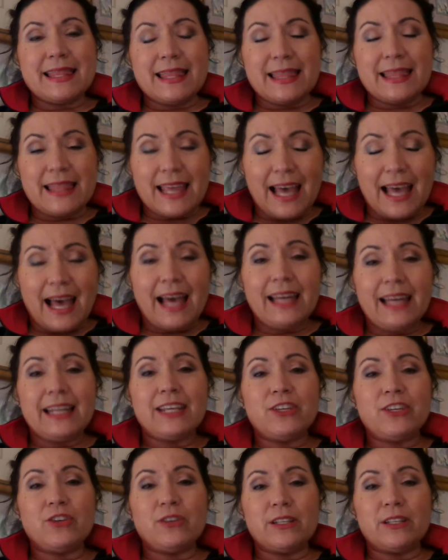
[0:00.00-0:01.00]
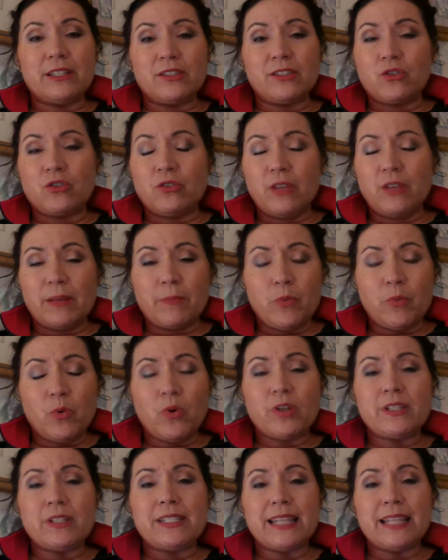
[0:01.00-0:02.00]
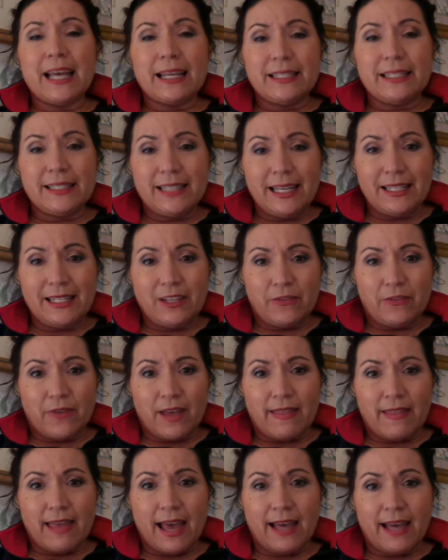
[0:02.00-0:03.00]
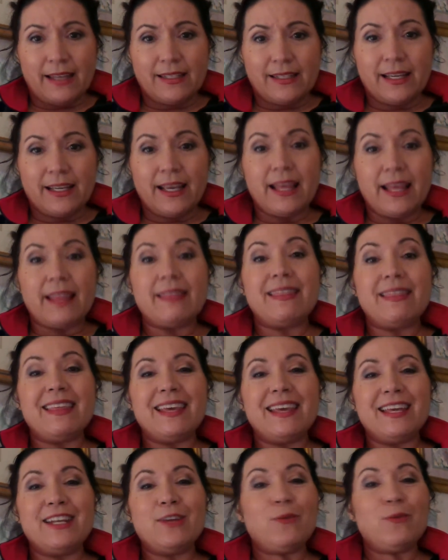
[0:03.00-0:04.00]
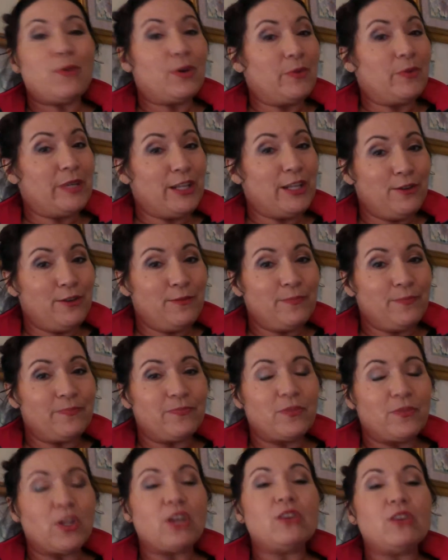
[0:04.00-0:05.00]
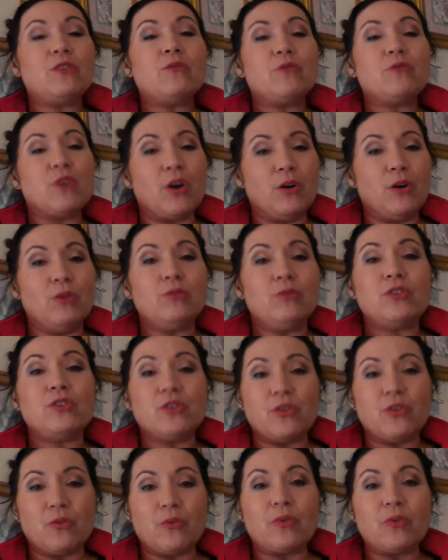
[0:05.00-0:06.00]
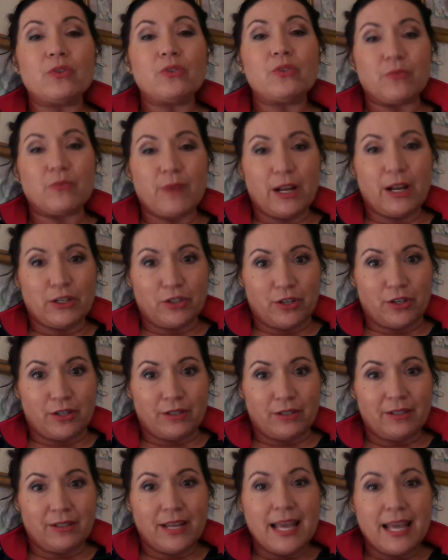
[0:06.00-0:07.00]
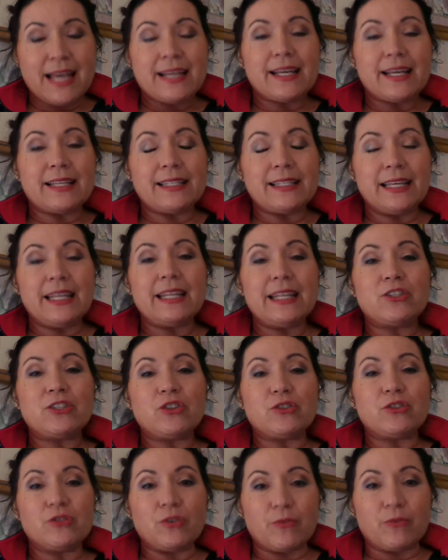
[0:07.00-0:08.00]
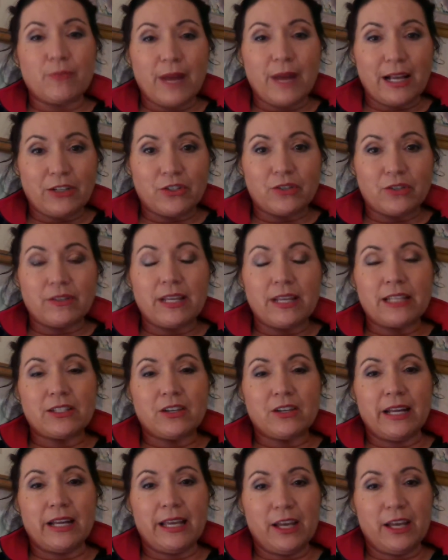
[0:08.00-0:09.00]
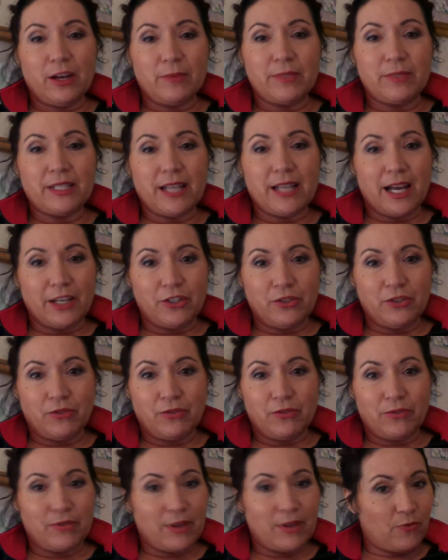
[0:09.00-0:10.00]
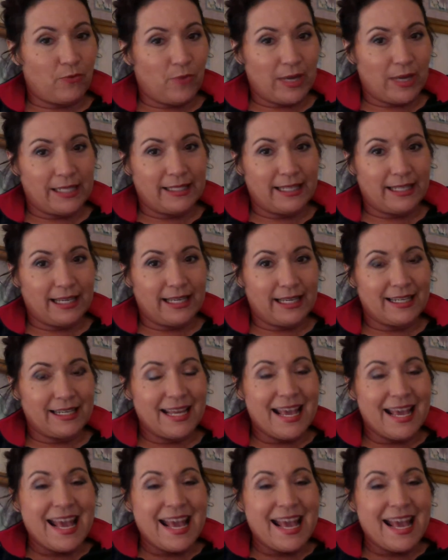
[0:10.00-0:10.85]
It's important to identify that. Then what do? You go to your director, because it is your director that's going to help to guide you through that wasteland.